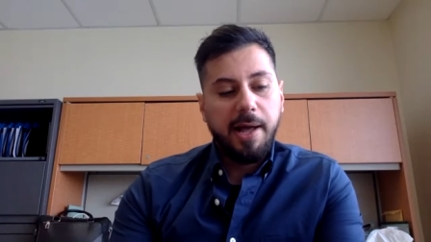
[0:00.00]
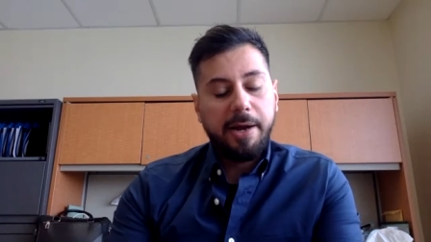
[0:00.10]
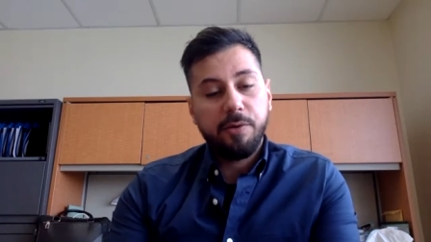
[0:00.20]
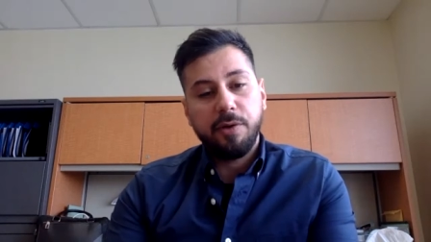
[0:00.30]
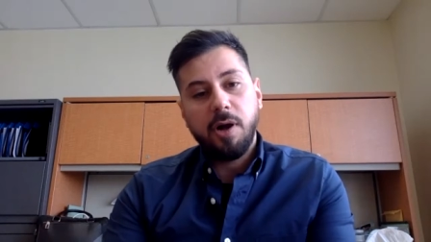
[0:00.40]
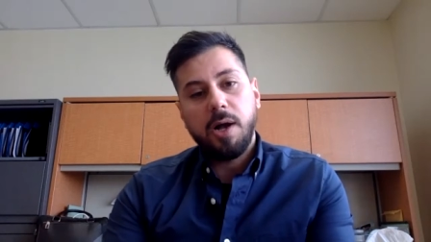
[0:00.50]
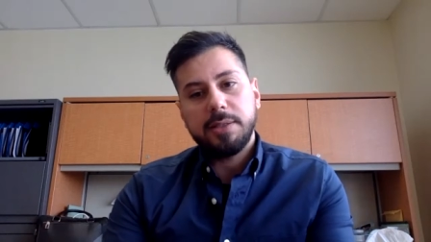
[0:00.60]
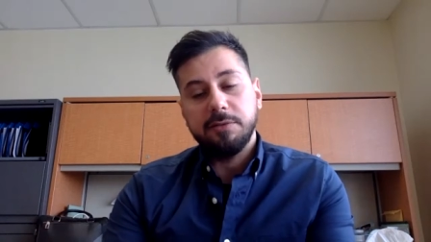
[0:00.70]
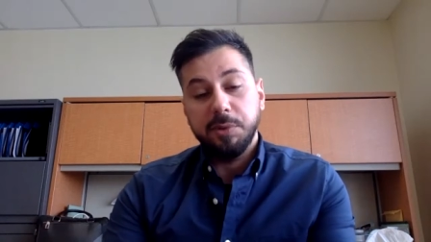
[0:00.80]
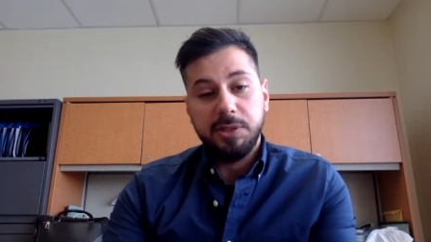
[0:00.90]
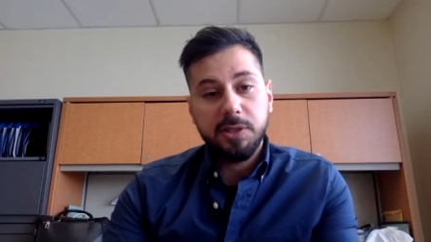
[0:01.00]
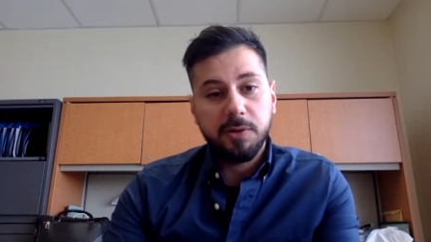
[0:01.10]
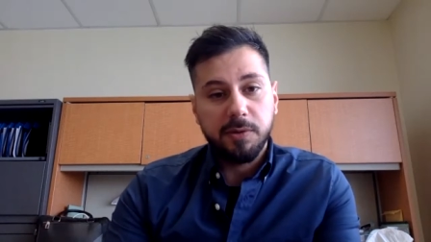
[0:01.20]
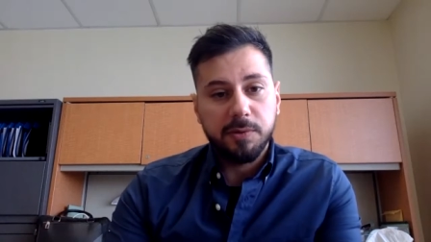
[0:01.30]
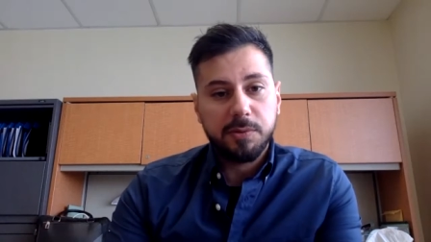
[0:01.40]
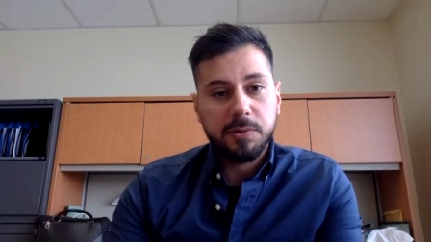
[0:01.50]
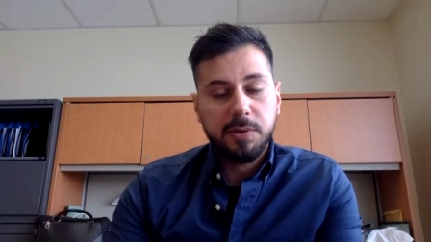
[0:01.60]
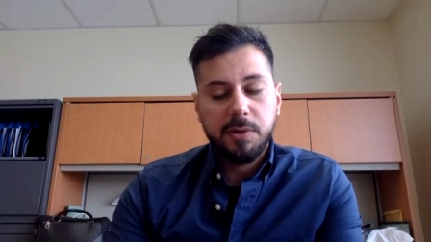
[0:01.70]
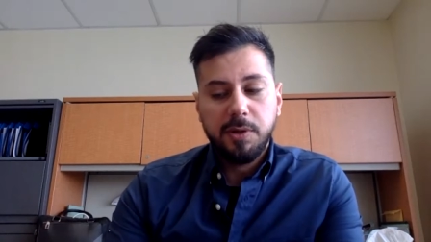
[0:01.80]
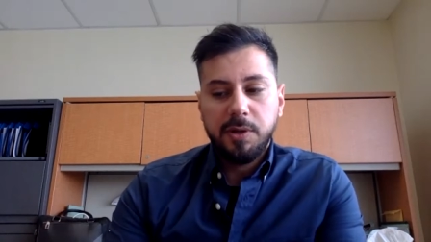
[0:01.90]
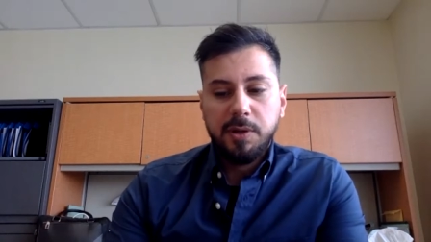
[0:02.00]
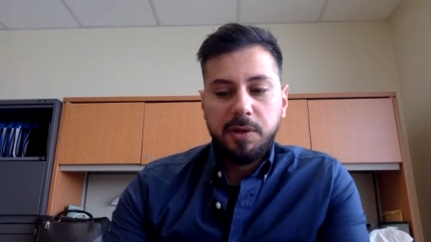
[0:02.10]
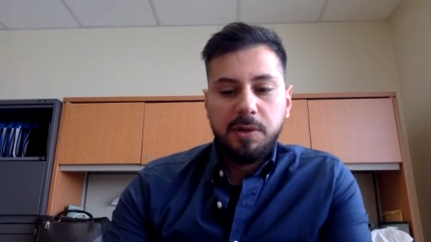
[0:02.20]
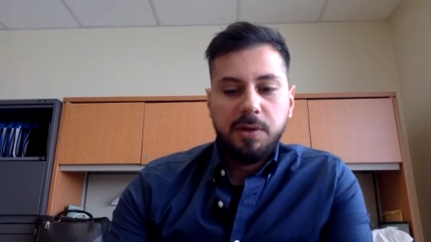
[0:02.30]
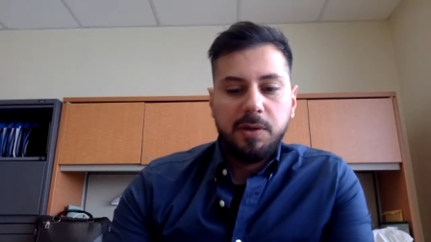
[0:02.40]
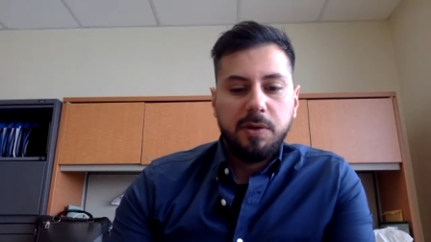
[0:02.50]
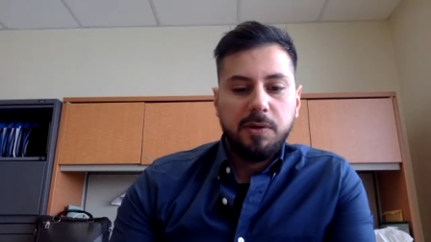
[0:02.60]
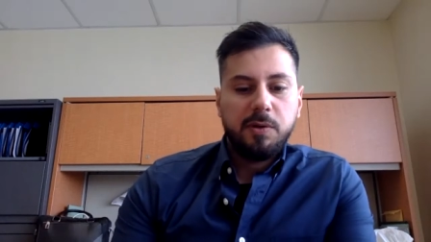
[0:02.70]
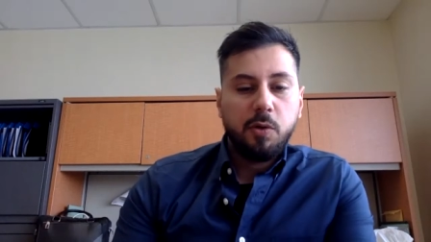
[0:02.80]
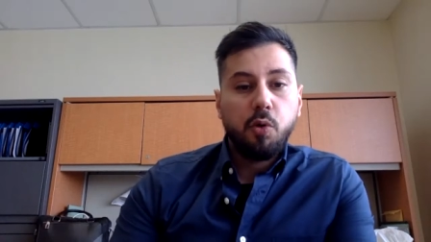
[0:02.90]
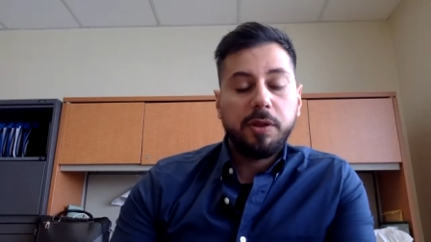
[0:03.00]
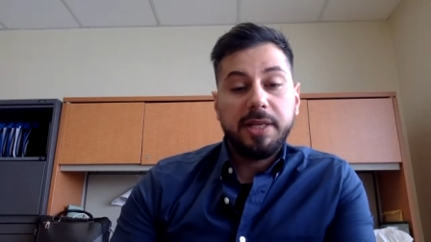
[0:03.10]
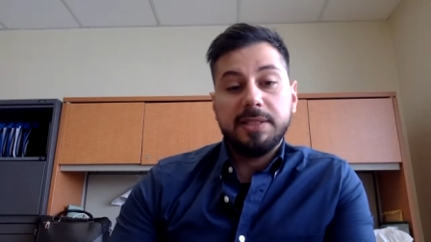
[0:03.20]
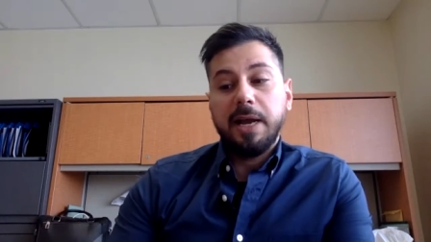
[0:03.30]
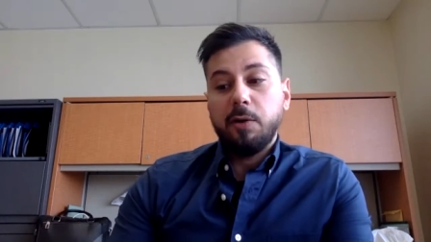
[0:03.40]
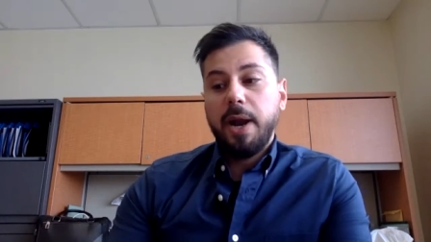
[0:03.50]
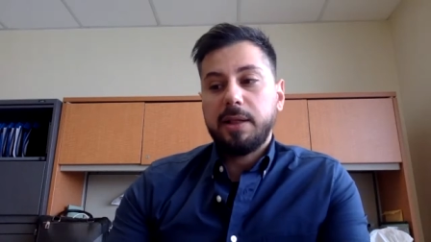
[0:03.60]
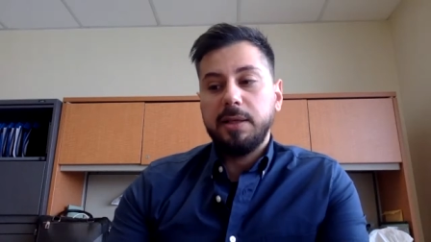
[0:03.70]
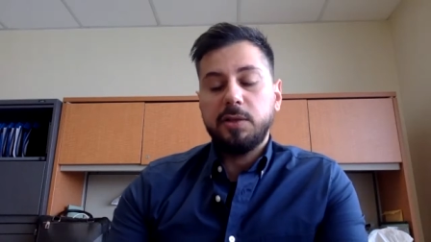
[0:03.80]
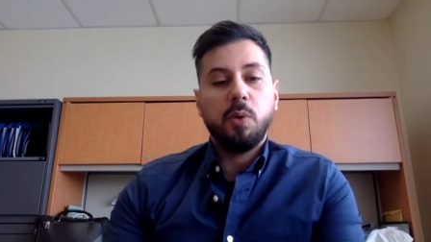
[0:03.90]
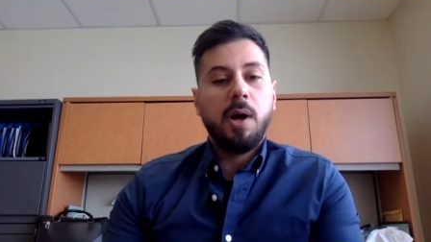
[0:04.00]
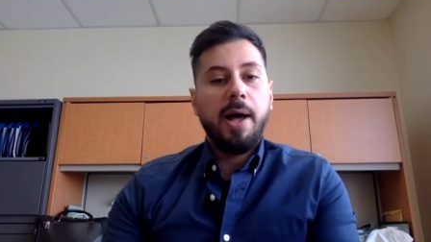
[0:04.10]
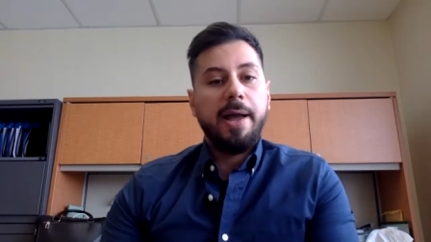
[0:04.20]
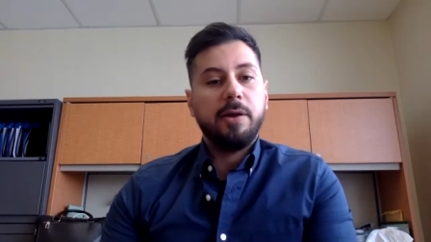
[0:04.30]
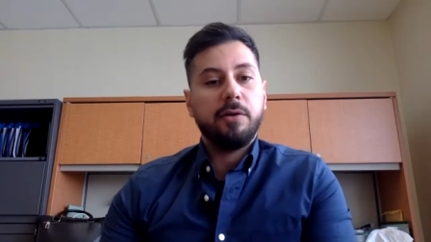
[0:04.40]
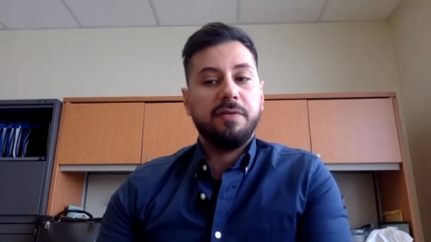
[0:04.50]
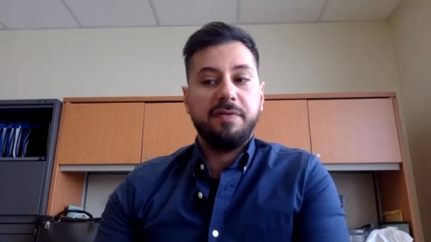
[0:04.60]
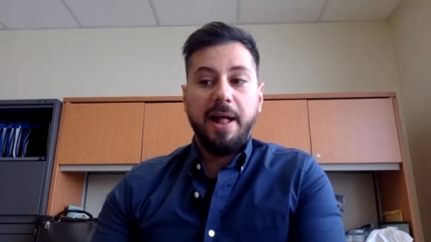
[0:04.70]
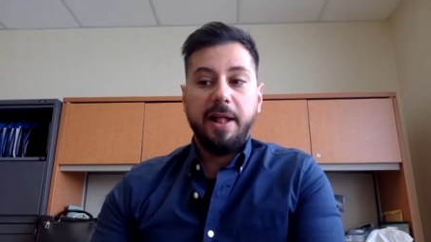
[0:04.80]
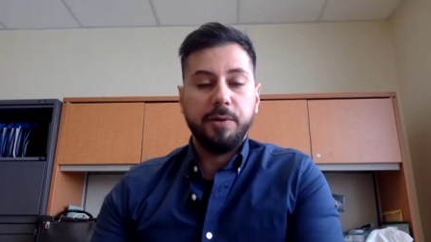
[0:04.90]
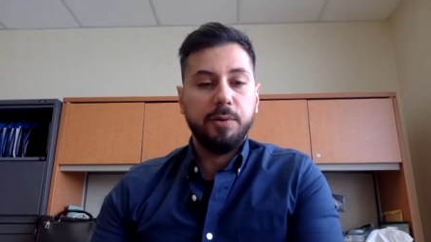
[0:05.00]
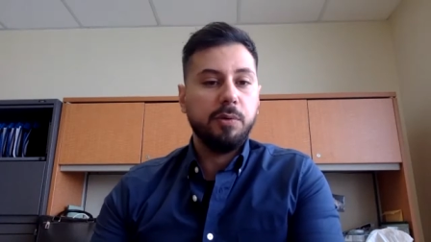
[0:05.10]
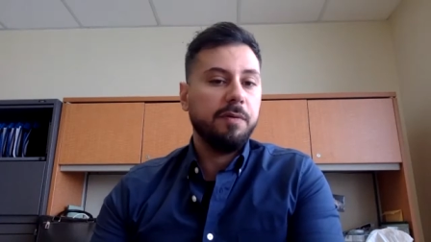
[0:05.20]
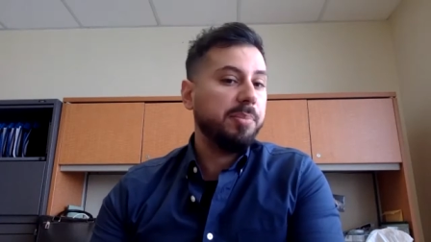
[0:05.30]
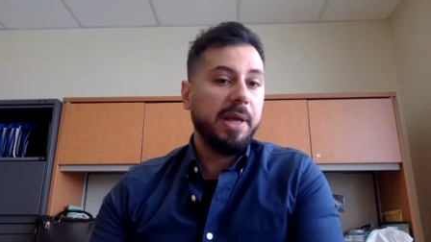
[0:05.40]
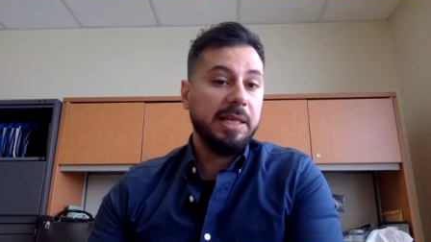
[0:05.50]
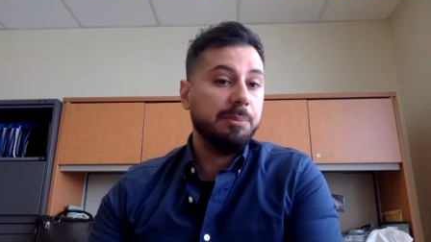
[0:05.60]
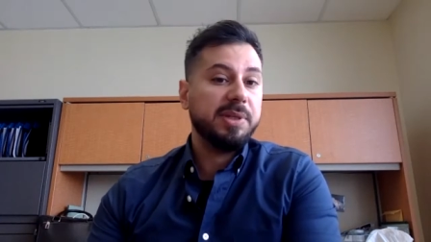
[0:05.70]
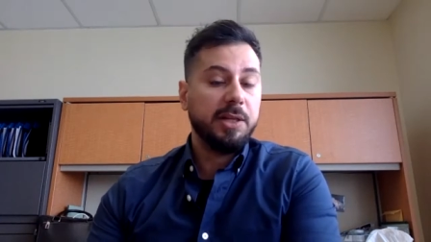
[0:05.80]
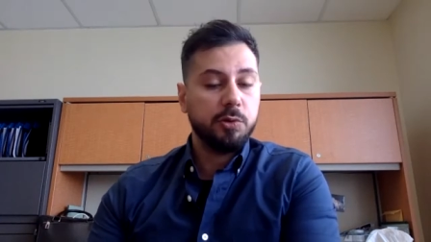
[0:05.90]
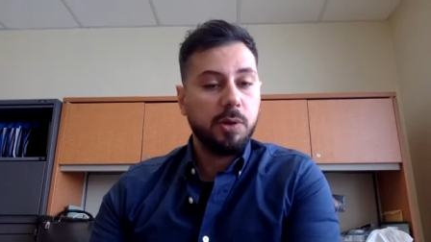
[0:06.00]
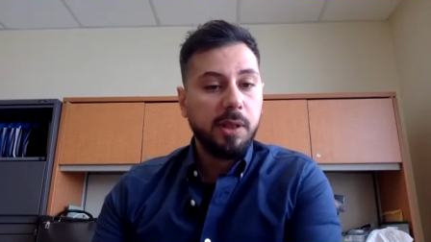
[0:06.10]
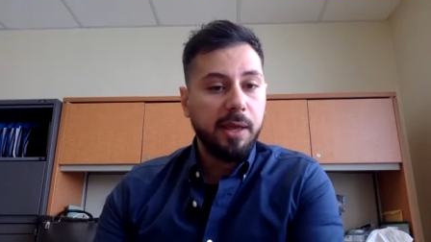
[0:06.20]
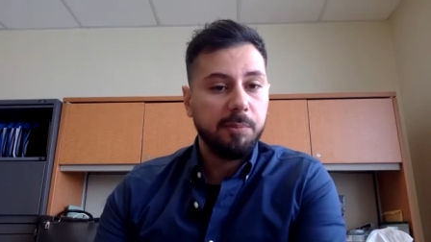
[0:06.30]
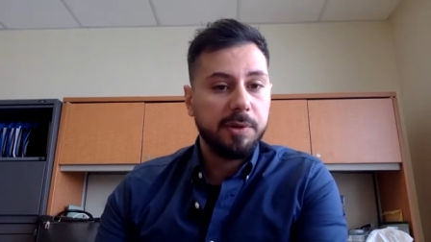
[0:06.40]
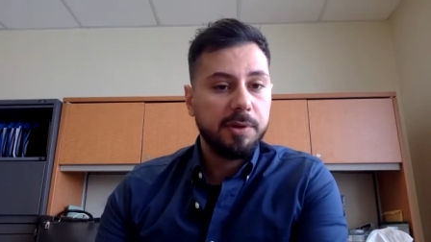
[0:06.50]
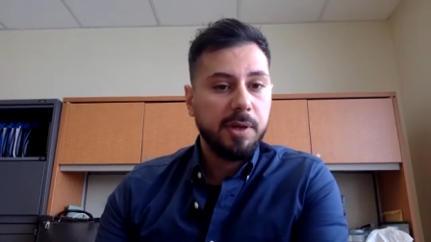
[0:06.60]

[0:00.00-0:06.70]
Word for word: higher the cost of materials correlates directly to a higher value of any potential claim.